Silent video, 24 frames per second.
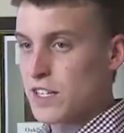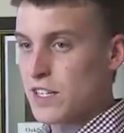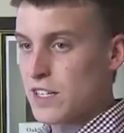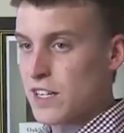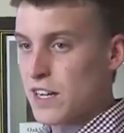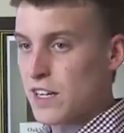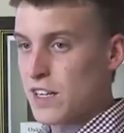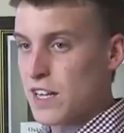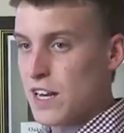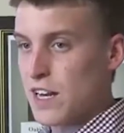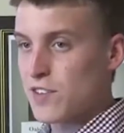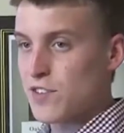getting
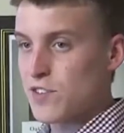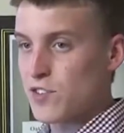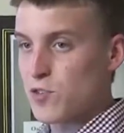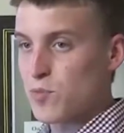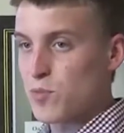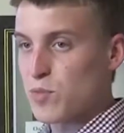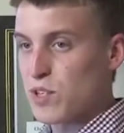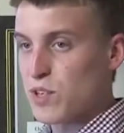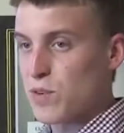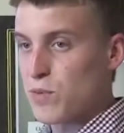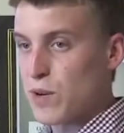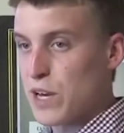that last little
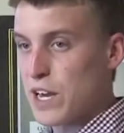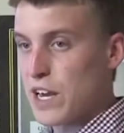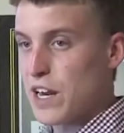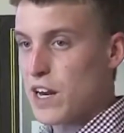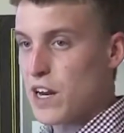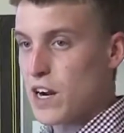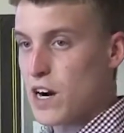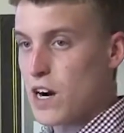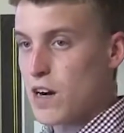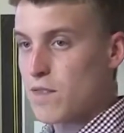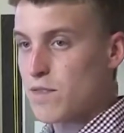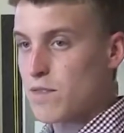bit of
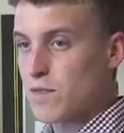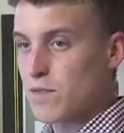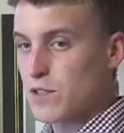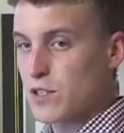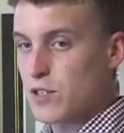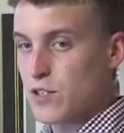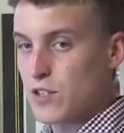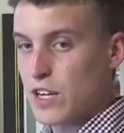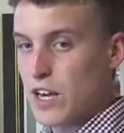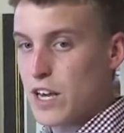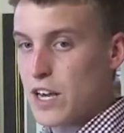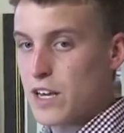weight off of
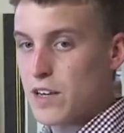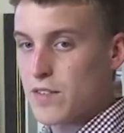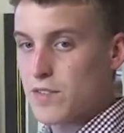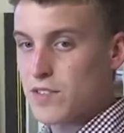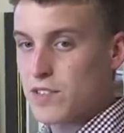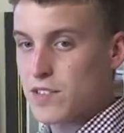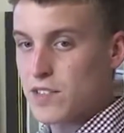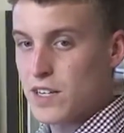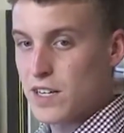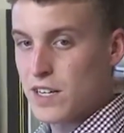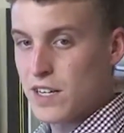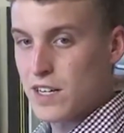your
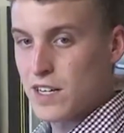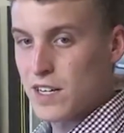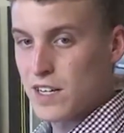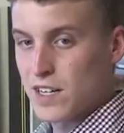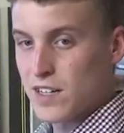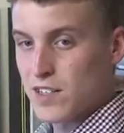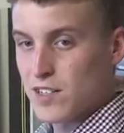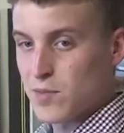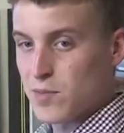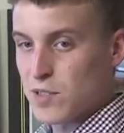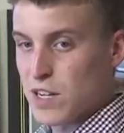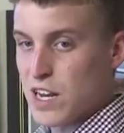calves,
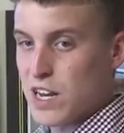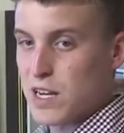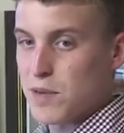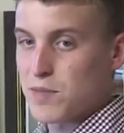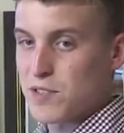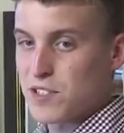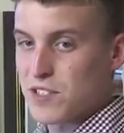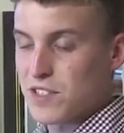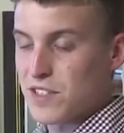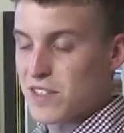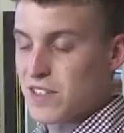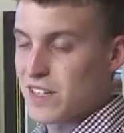
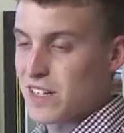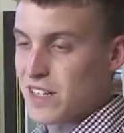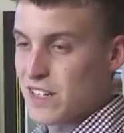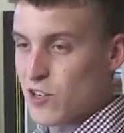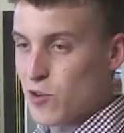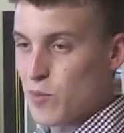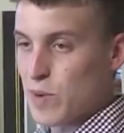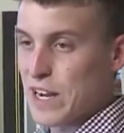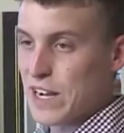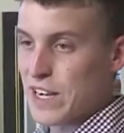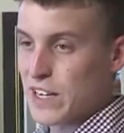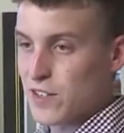sometimes you can
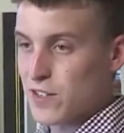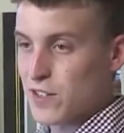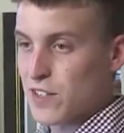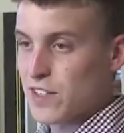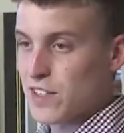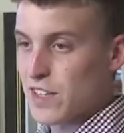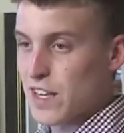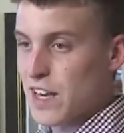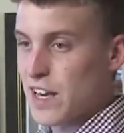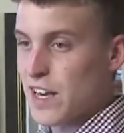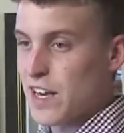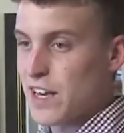go back and look
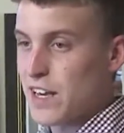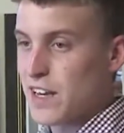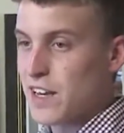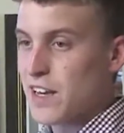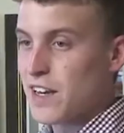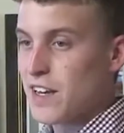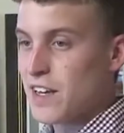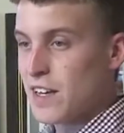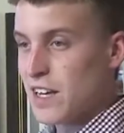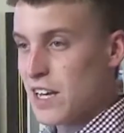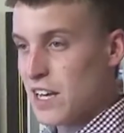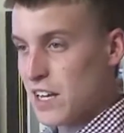at the
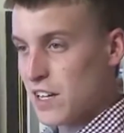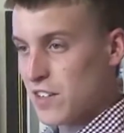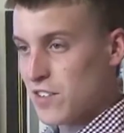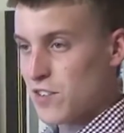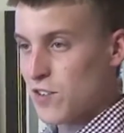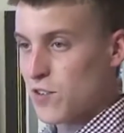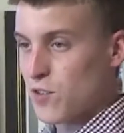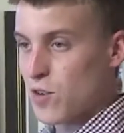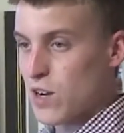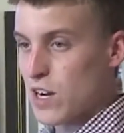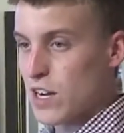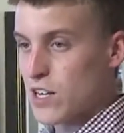hay and it's
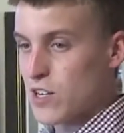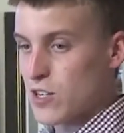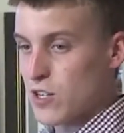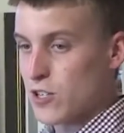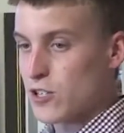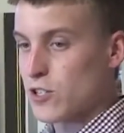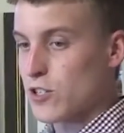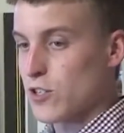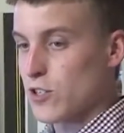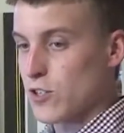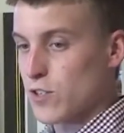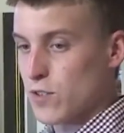a little higher in
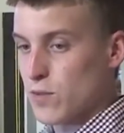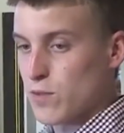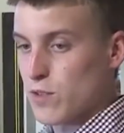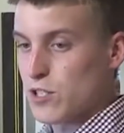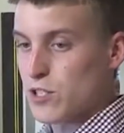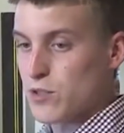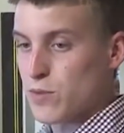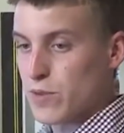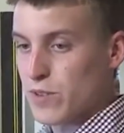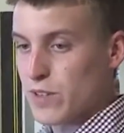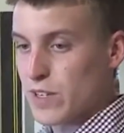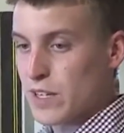sugar than
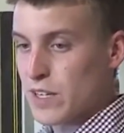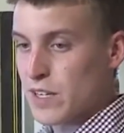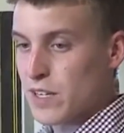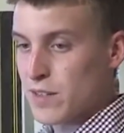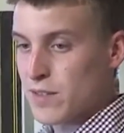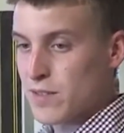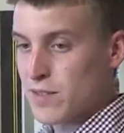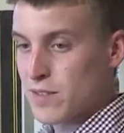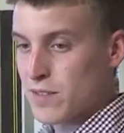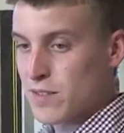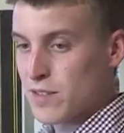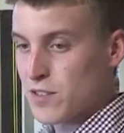what you were
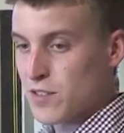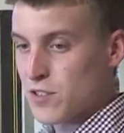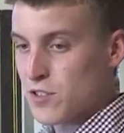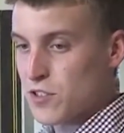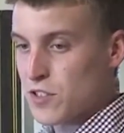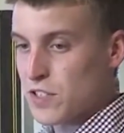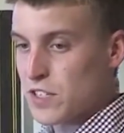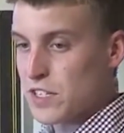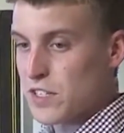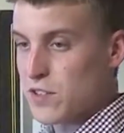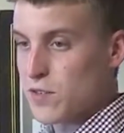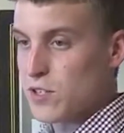thinking. So
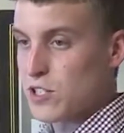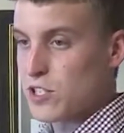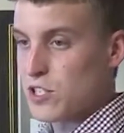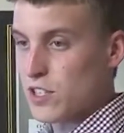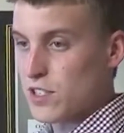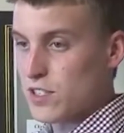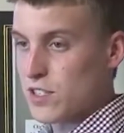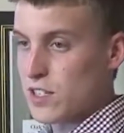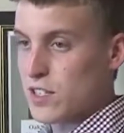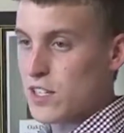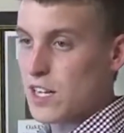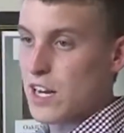you need to
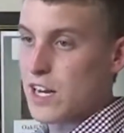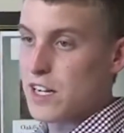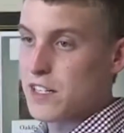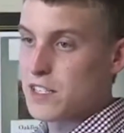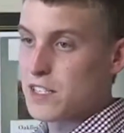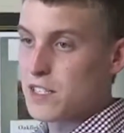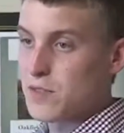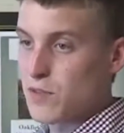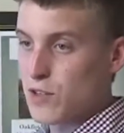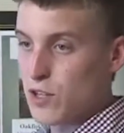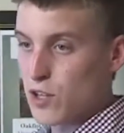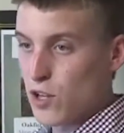adjust the
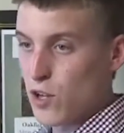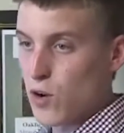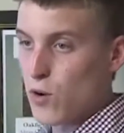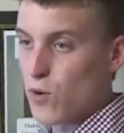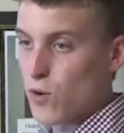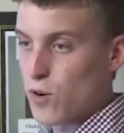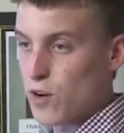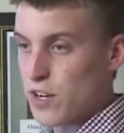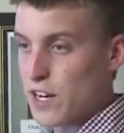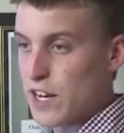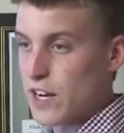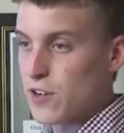diets even
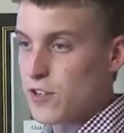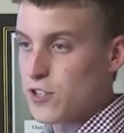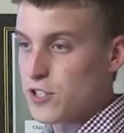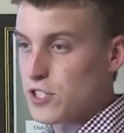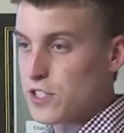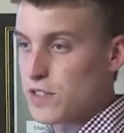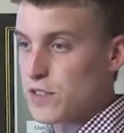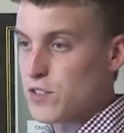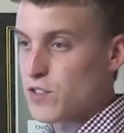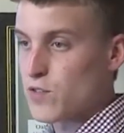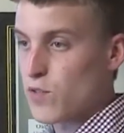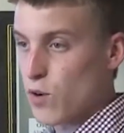lower in
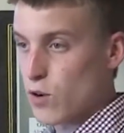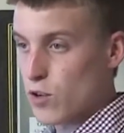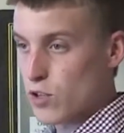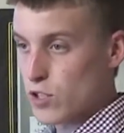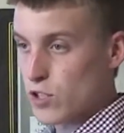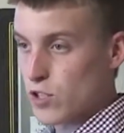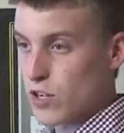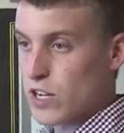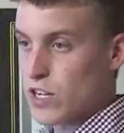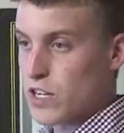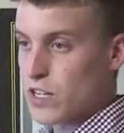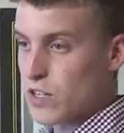energy as far as
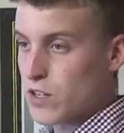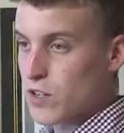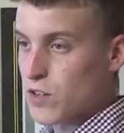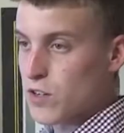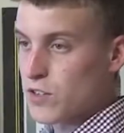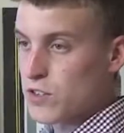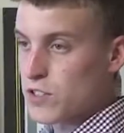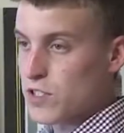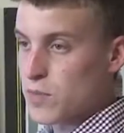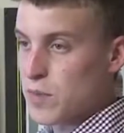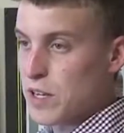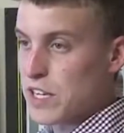grain
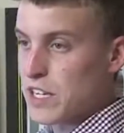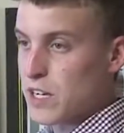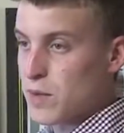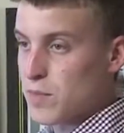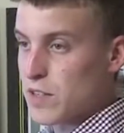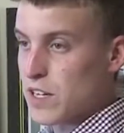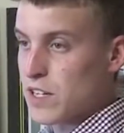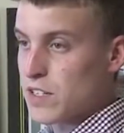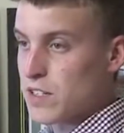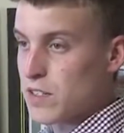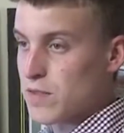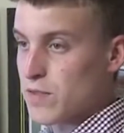goes to make
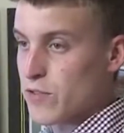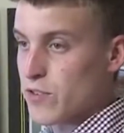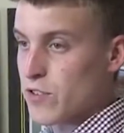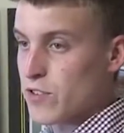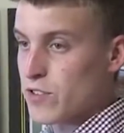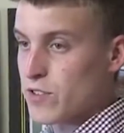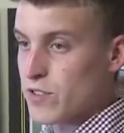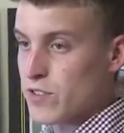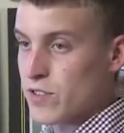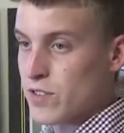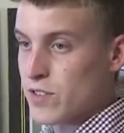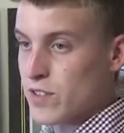up that
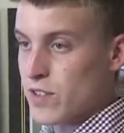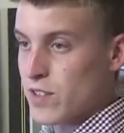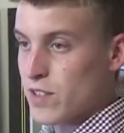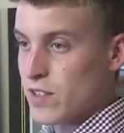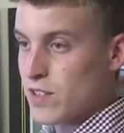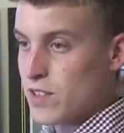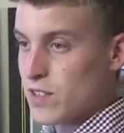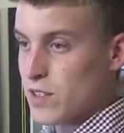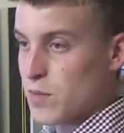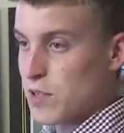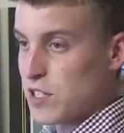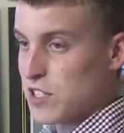difference.
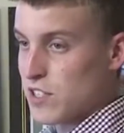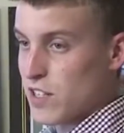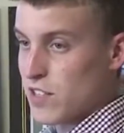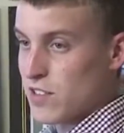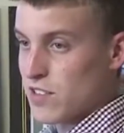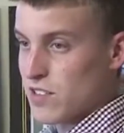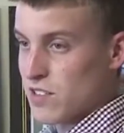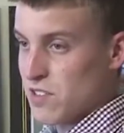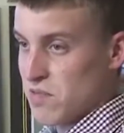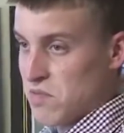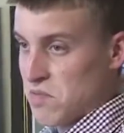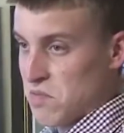Does that make
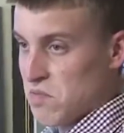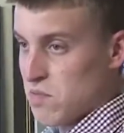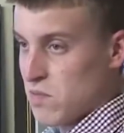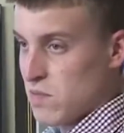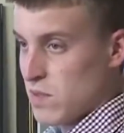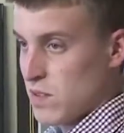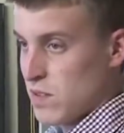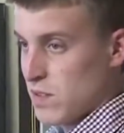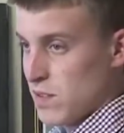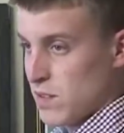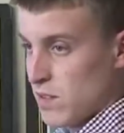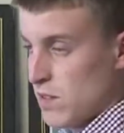sense?
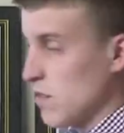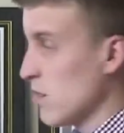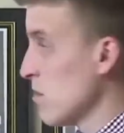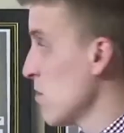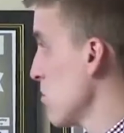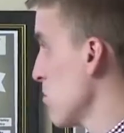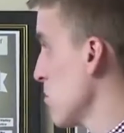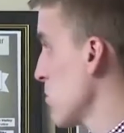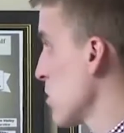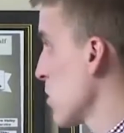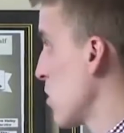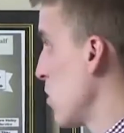
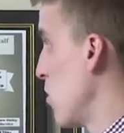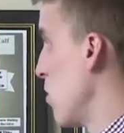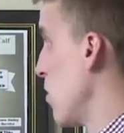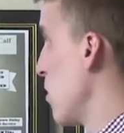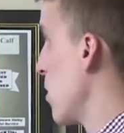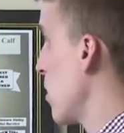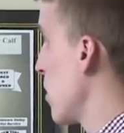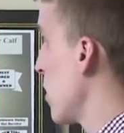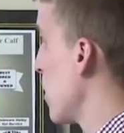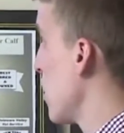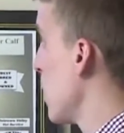Cool.